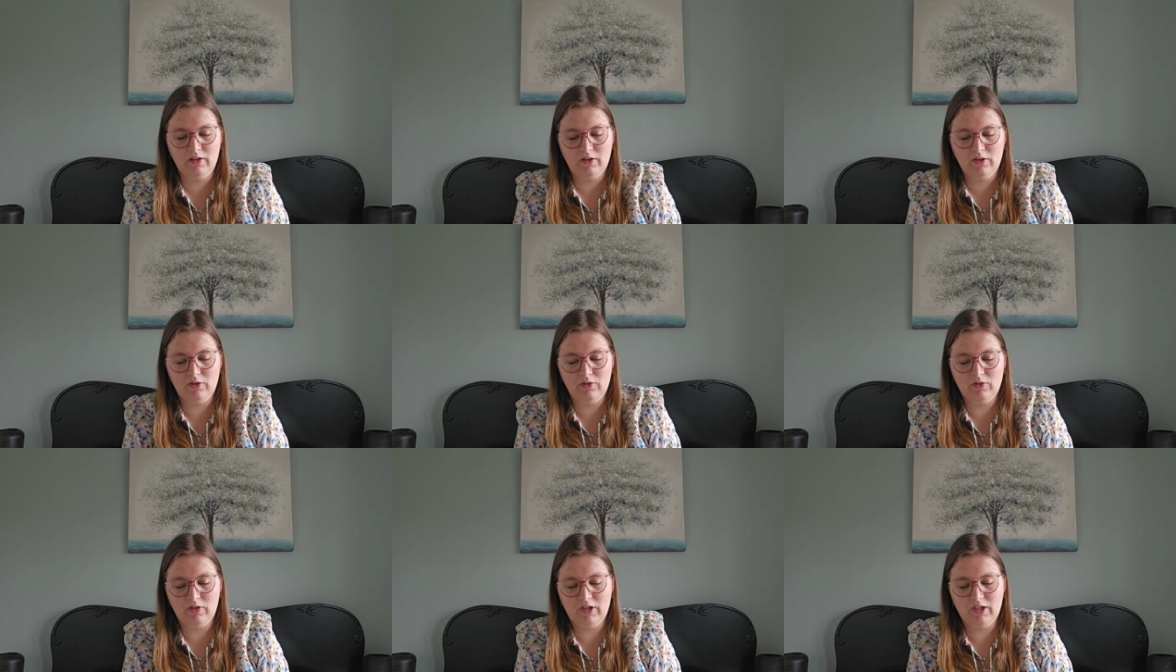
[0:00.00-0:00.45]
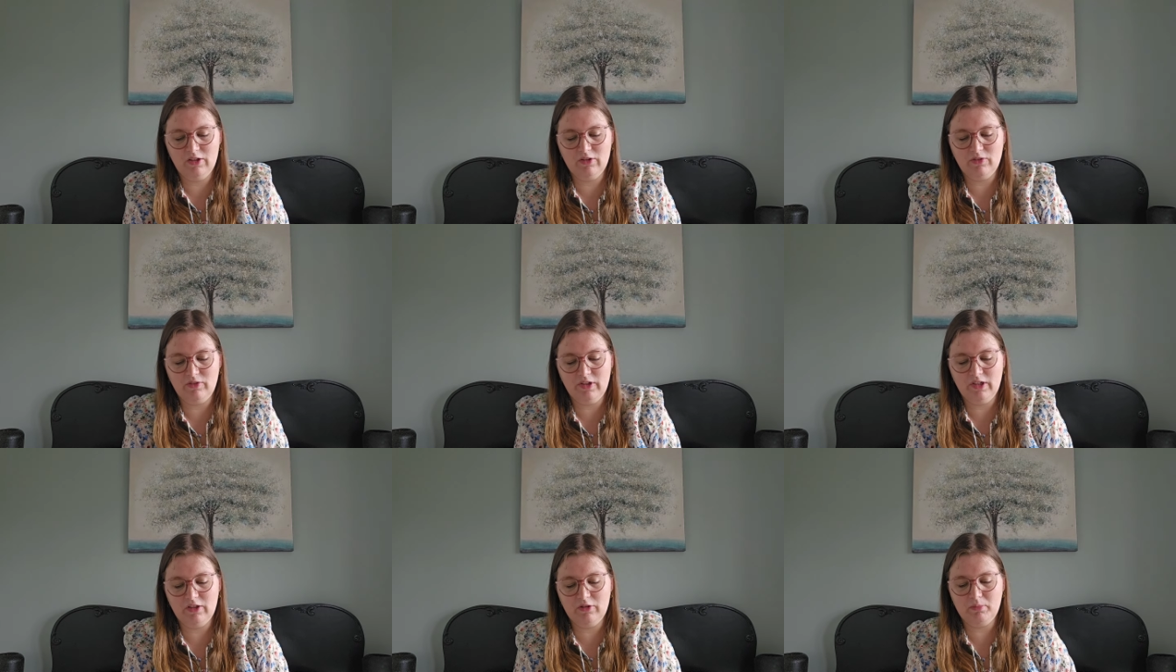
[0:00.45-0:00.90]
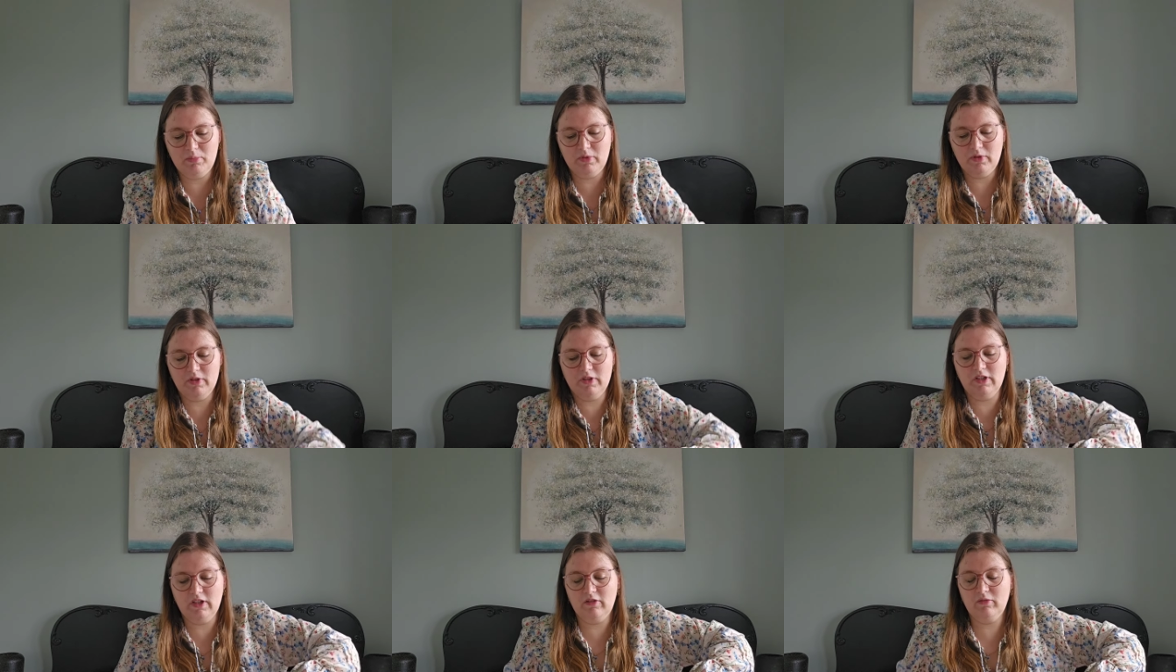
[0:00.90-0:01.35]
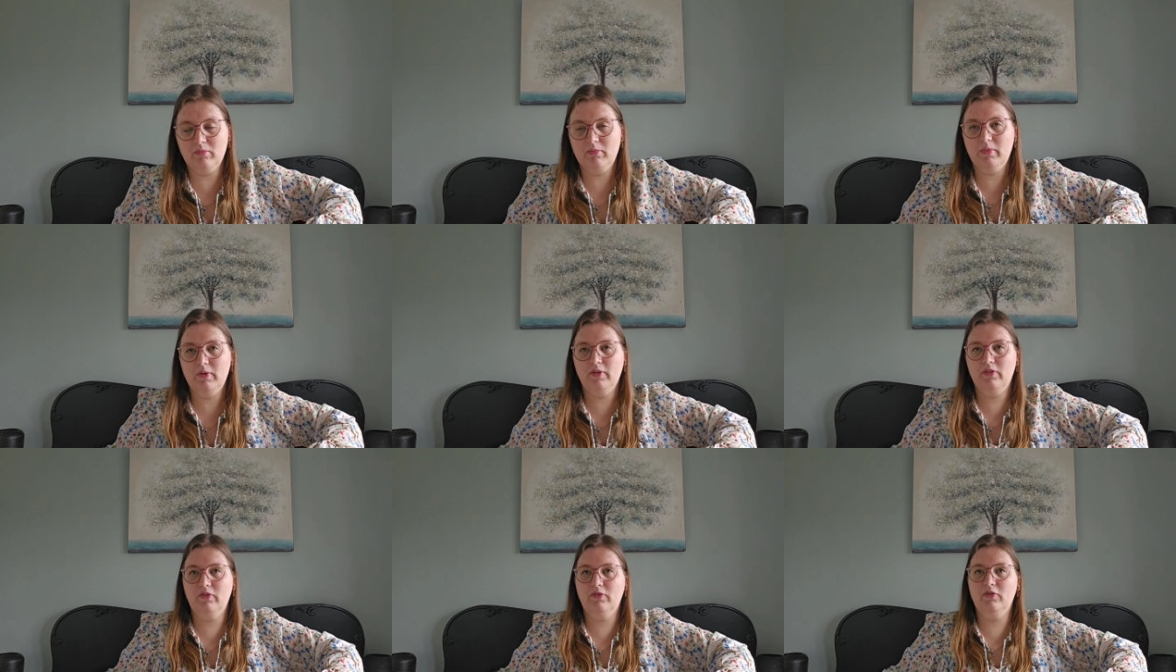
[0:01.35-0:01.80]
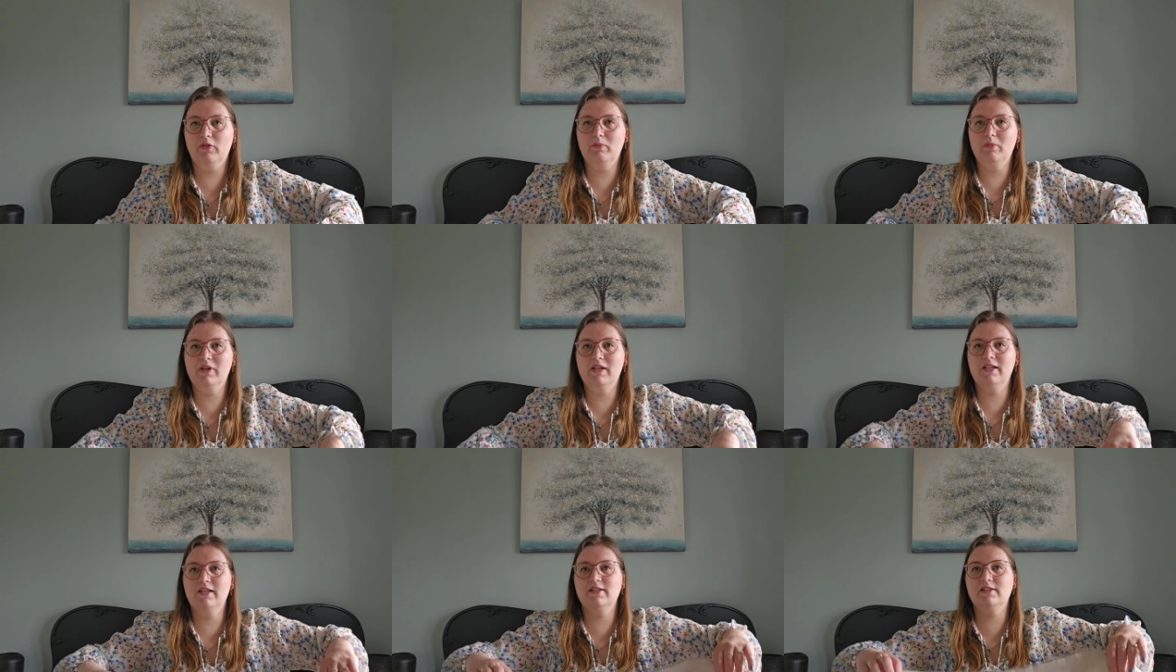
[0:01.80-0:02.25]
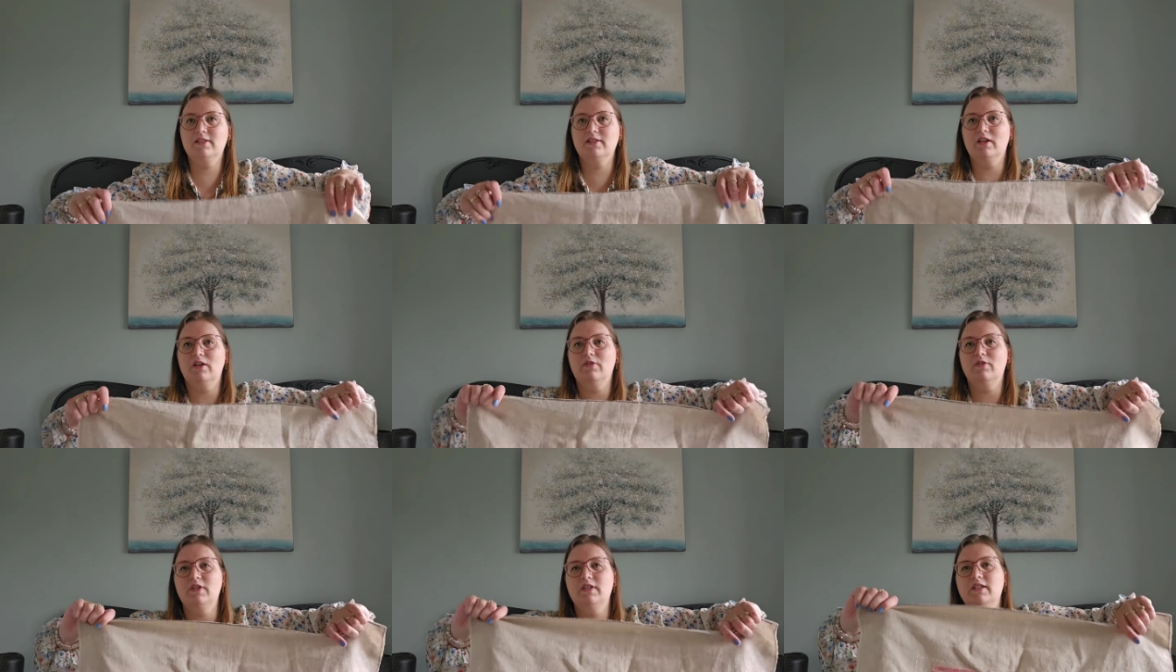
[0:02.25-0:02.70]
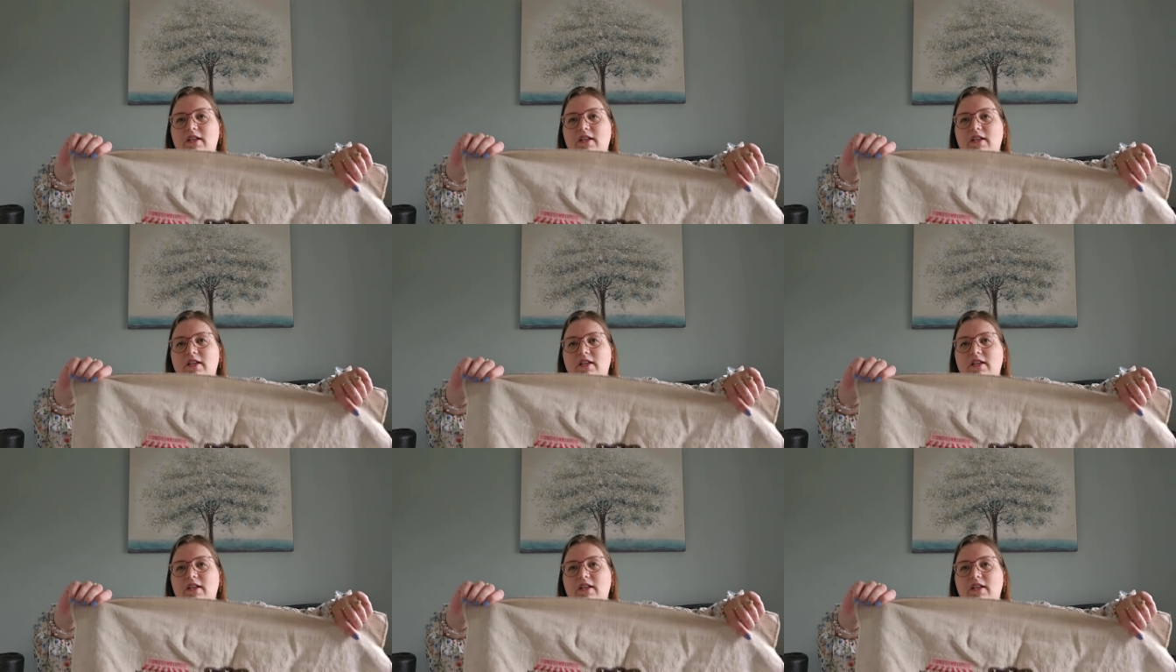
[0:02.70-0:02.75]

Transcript: your needle in your project, but for me it's always